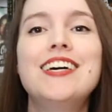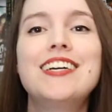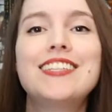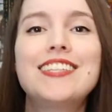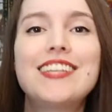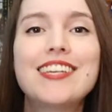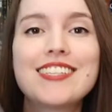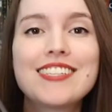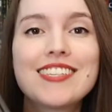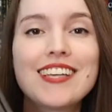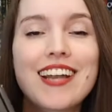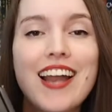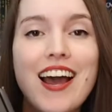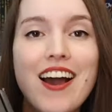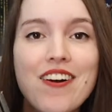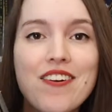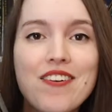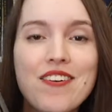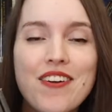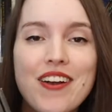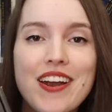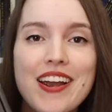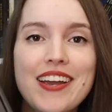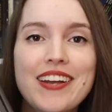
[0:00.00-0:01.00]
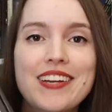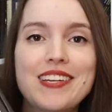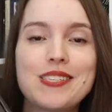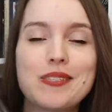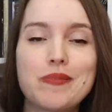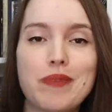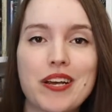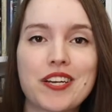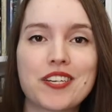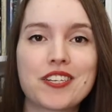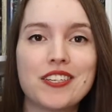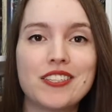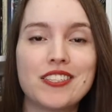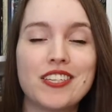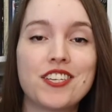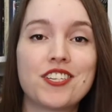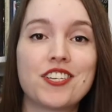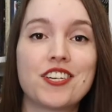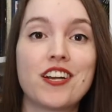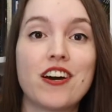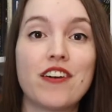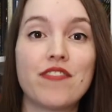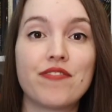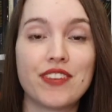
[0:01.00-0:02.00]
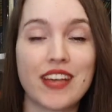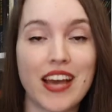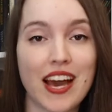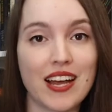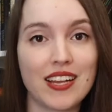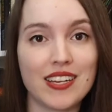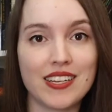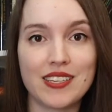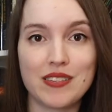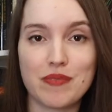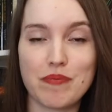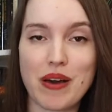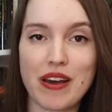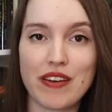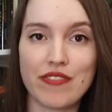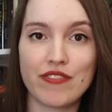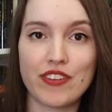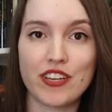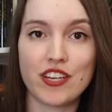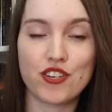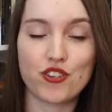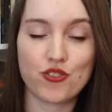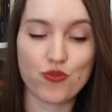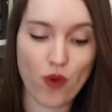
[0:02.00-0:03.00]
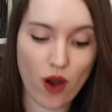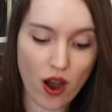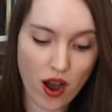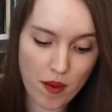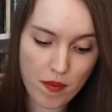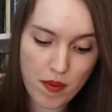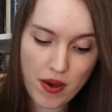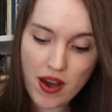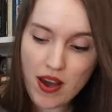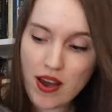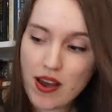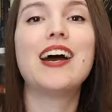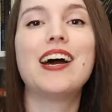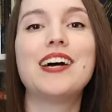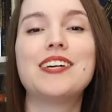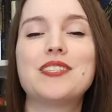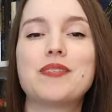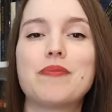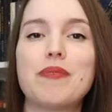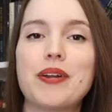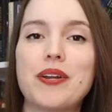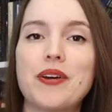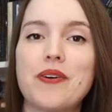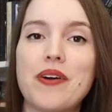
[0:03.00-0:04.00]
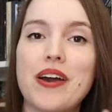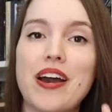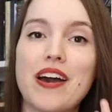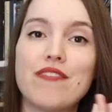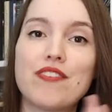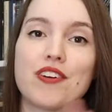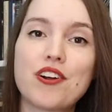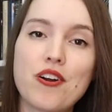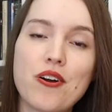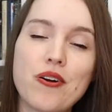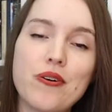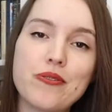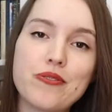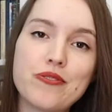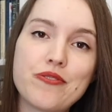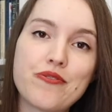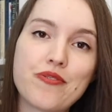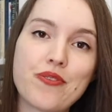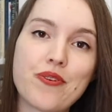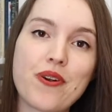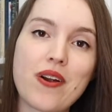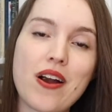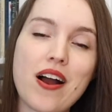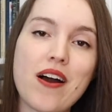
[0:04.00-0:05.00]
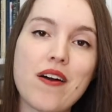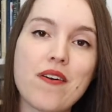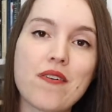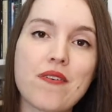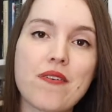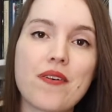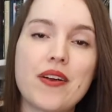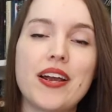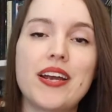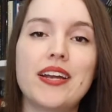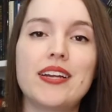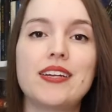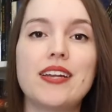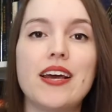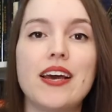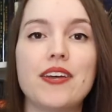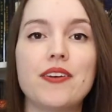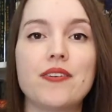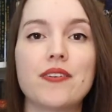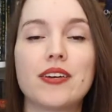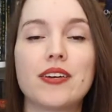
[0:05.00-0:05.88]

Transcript: This is an Owlcrate special edition of Gallant by V. Schwab. As you might know, I have a code for Owlcrate that you